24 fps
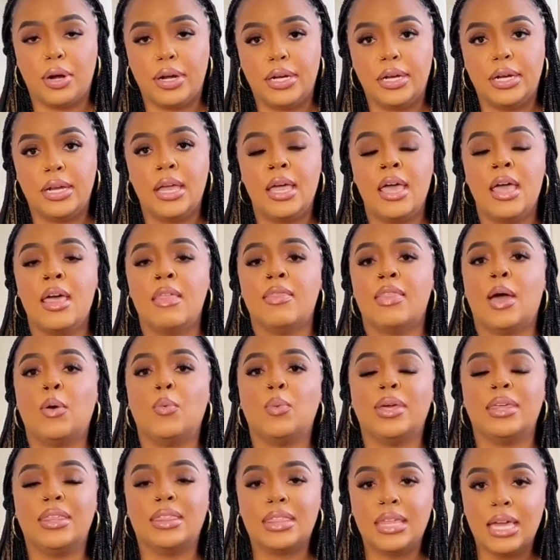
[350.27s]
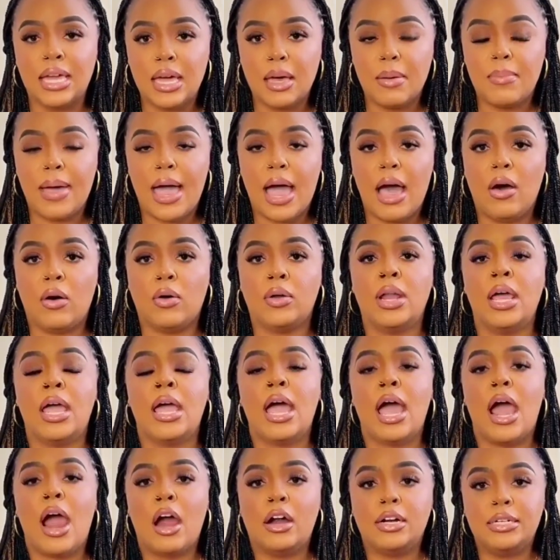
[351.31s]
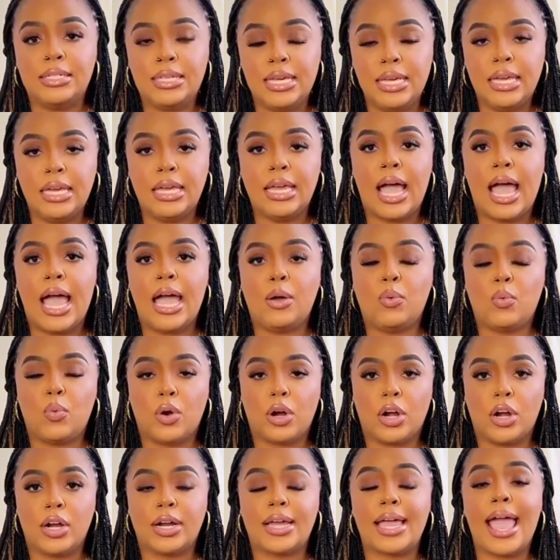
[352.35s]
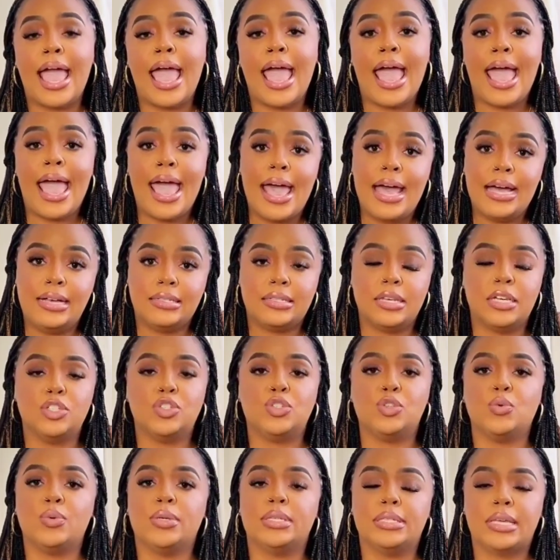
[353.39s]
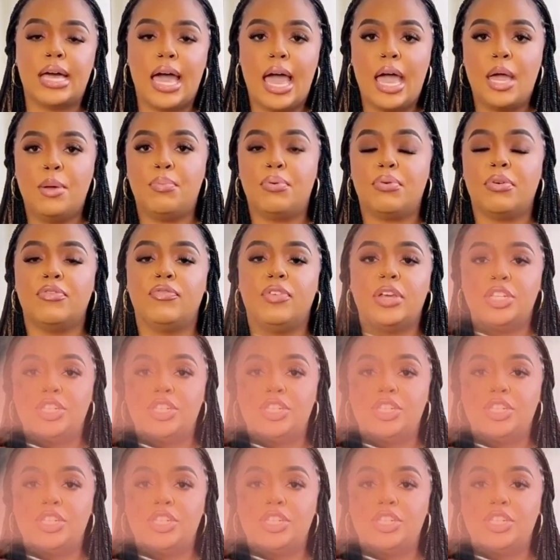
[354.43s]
A senior official speaking under condition of anonymity said that Mira's case was